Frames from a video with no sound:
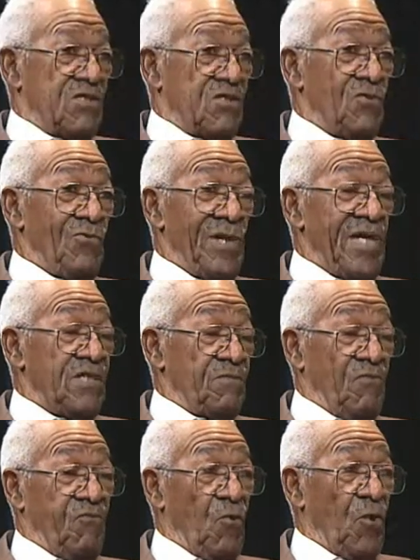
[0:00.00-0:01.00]
2 weeks
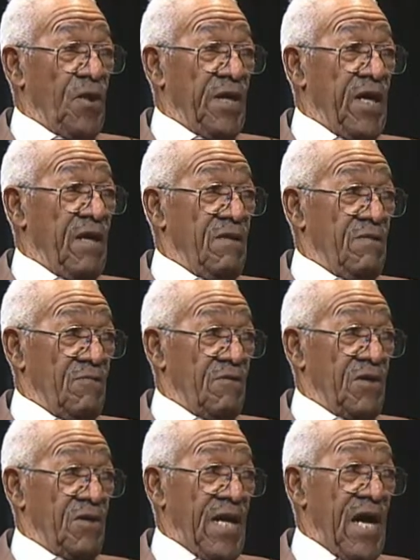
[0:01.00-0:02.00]
before they
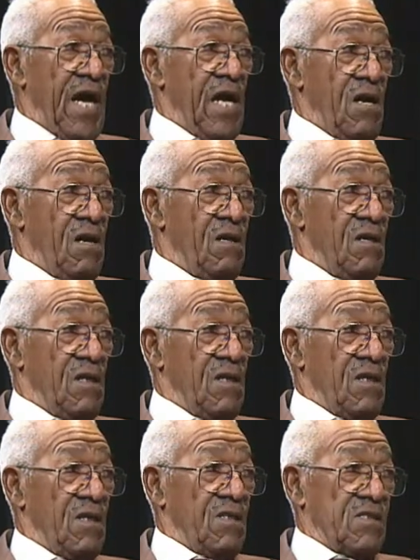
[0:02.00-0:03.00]
could hire
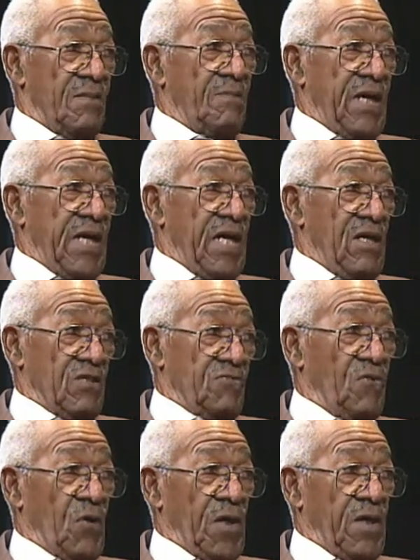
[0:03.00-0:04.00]
somebody else
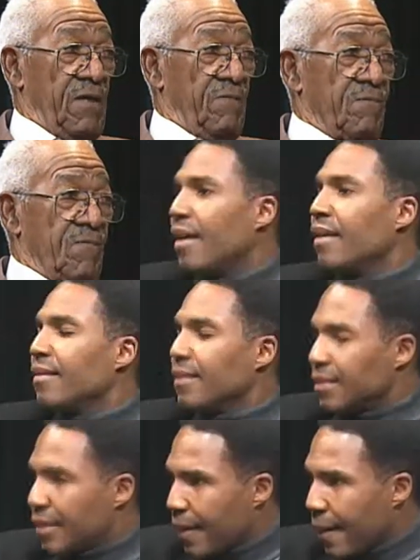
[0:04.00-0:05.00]
for it. They
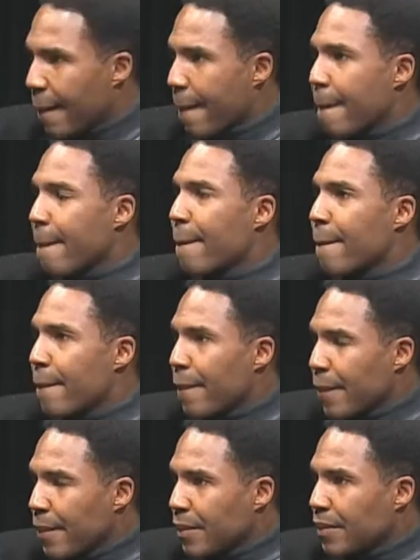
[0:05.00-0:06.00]
would make this
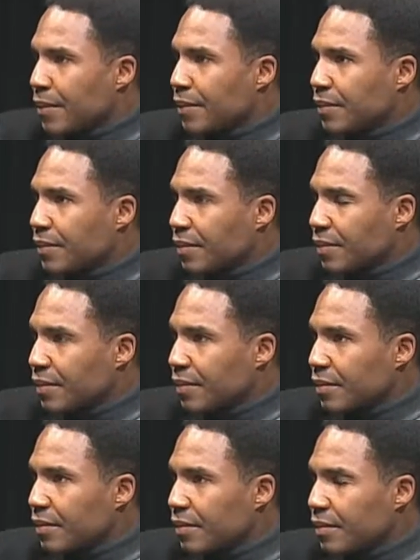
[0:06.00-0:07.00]
guy fail by not